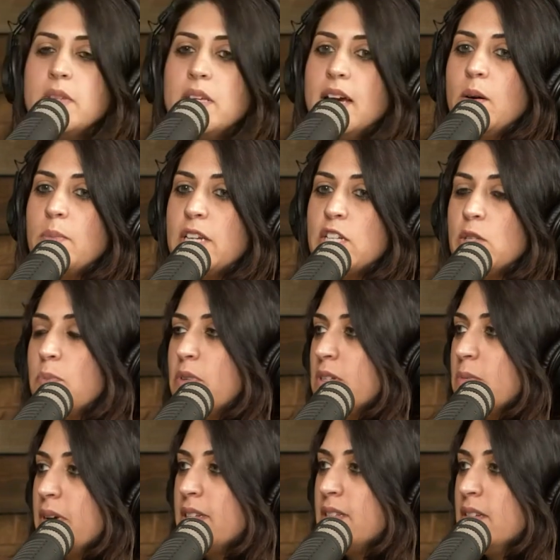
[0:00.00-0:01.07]
the outpatient
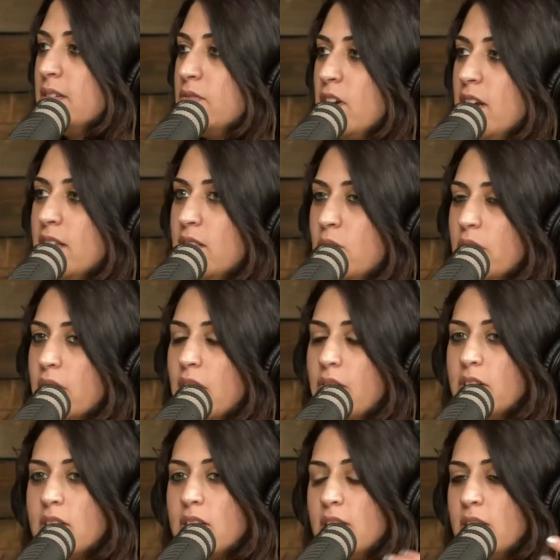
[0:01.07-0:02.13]
perspective, right at the
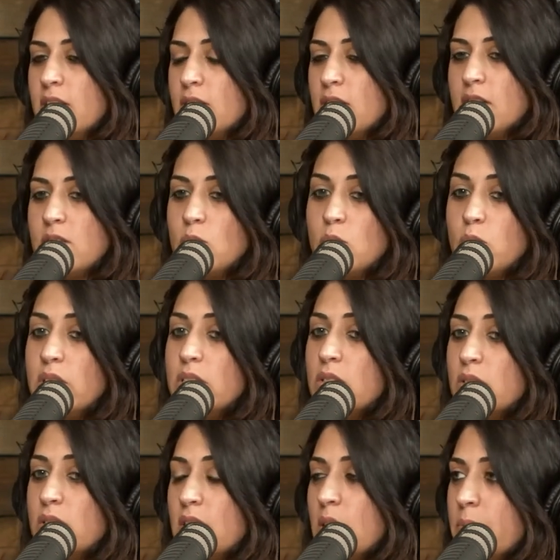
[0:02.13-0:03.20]
recovered clinic, because that's what we do
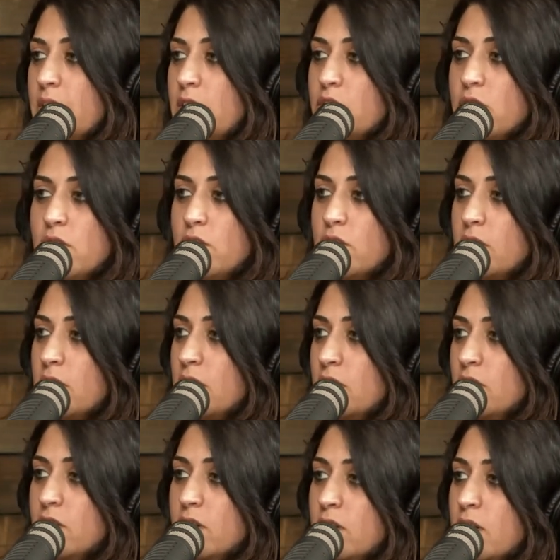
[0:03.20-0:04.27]
is outpatient,
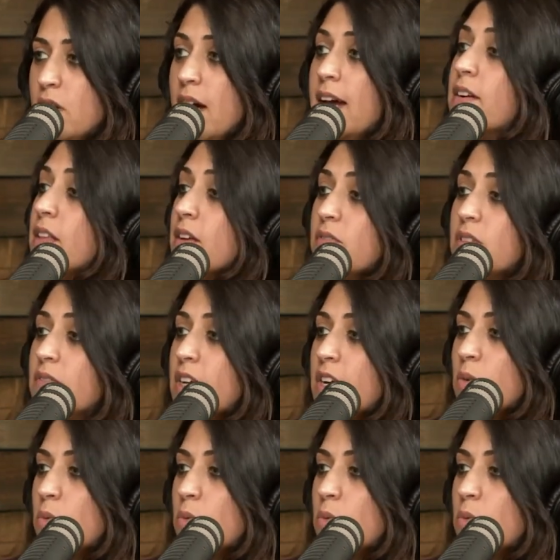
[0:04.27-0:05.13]
you're a higher level of care.